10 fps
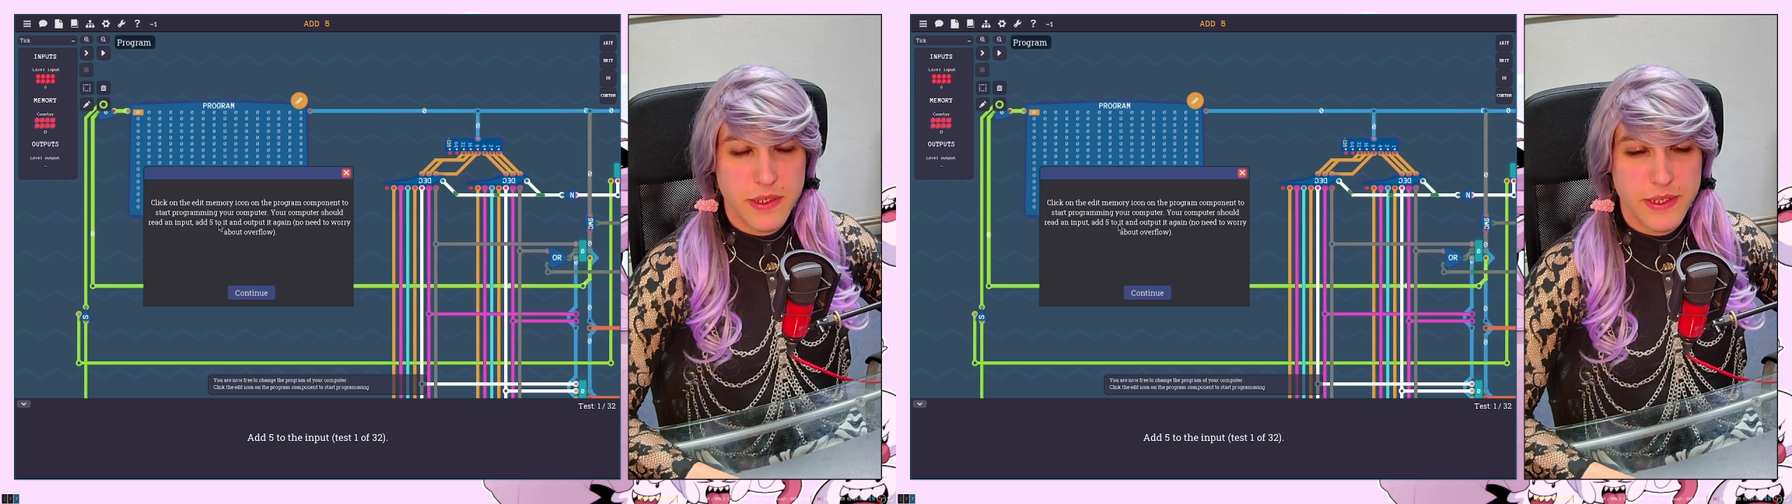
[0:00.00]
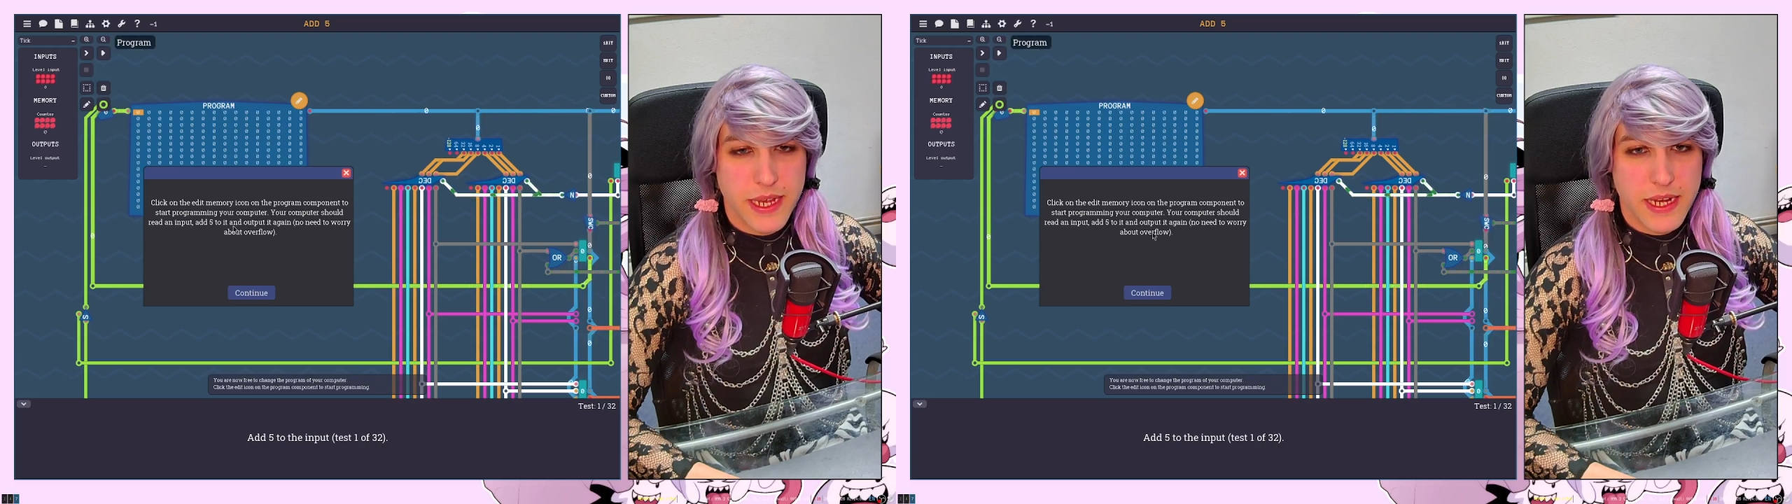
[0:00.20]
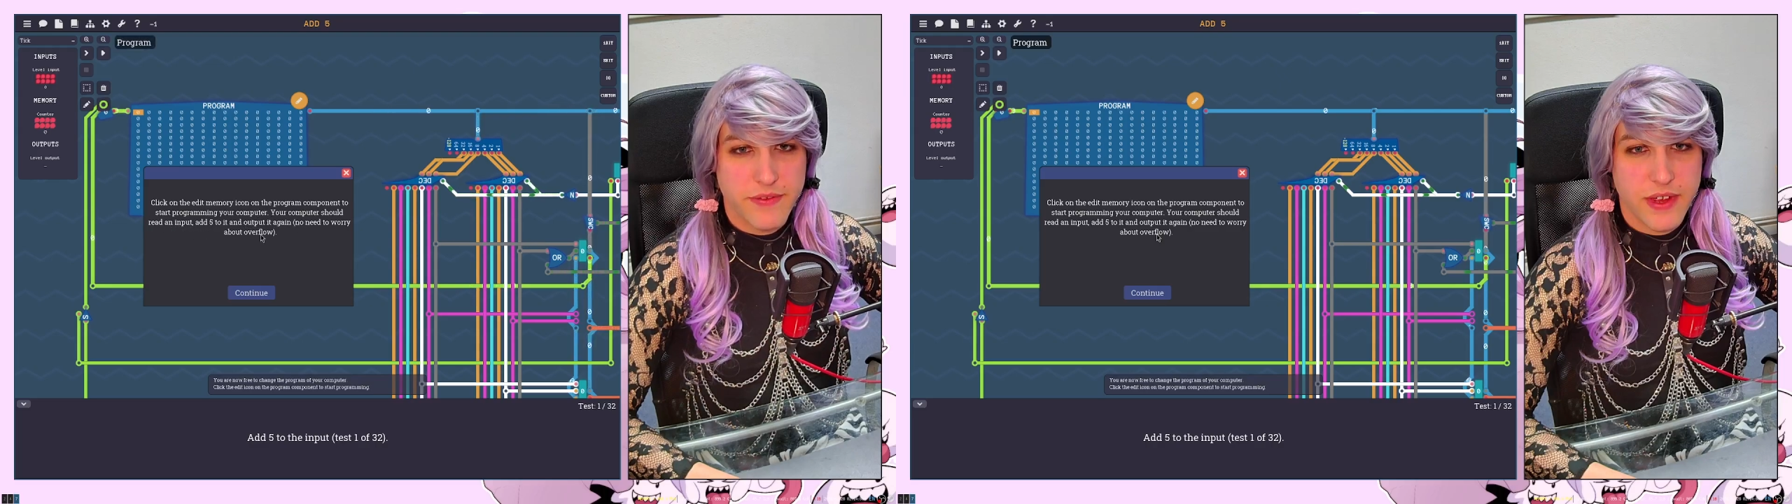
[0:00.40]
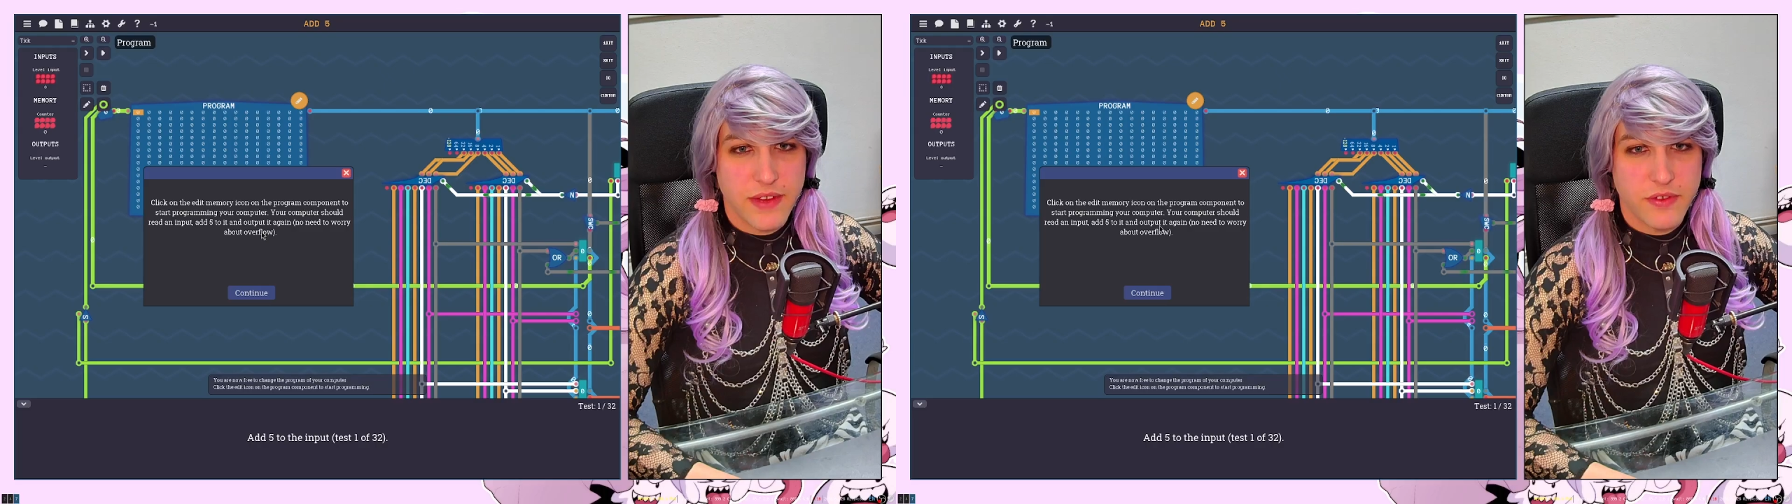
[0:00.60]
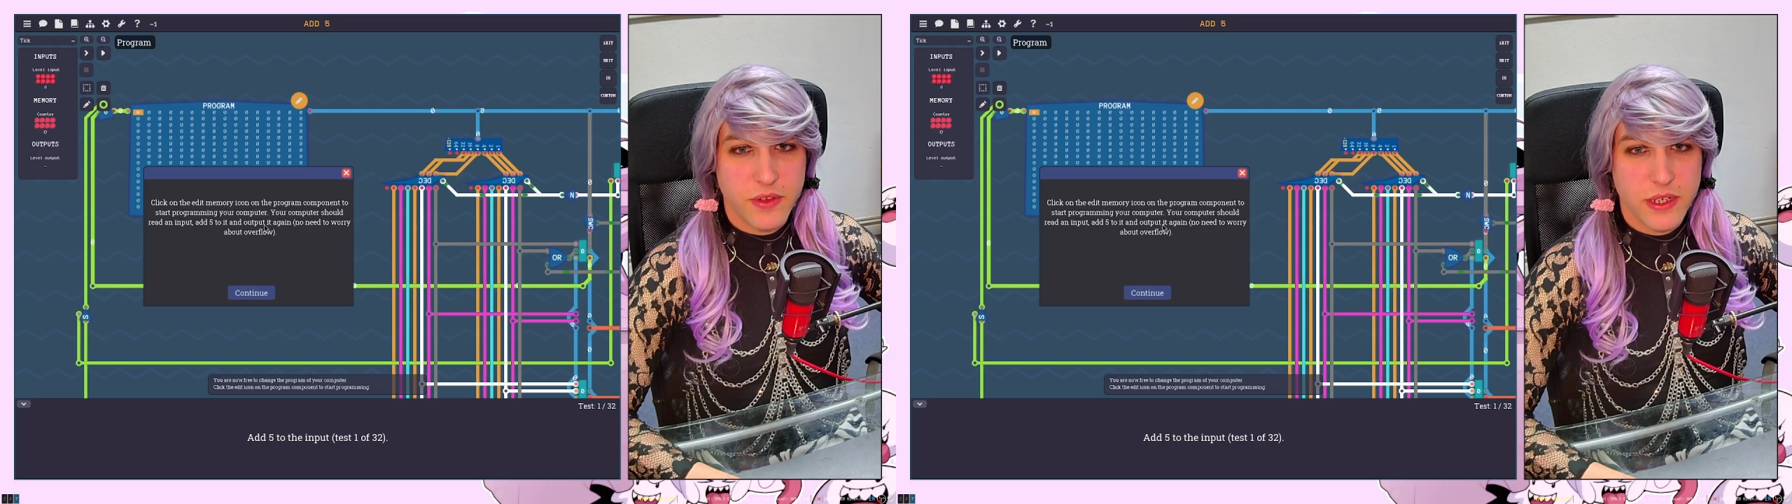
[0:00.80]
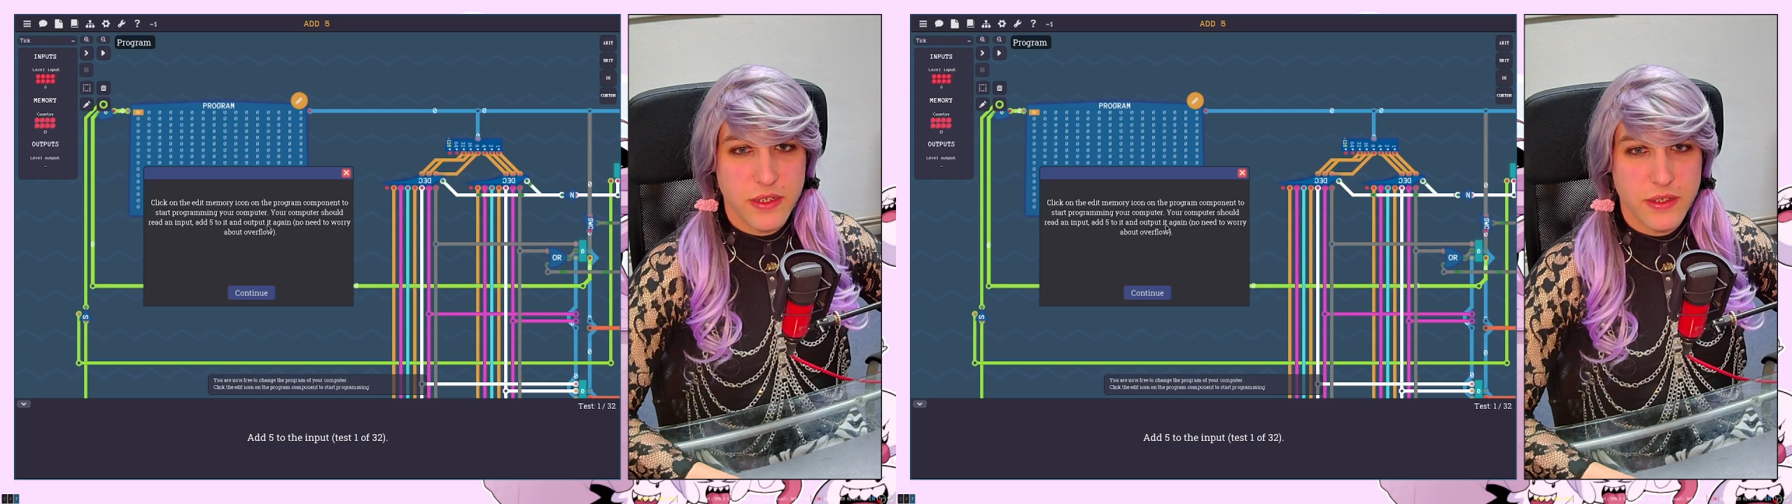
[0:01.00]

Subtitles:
add 5 to it,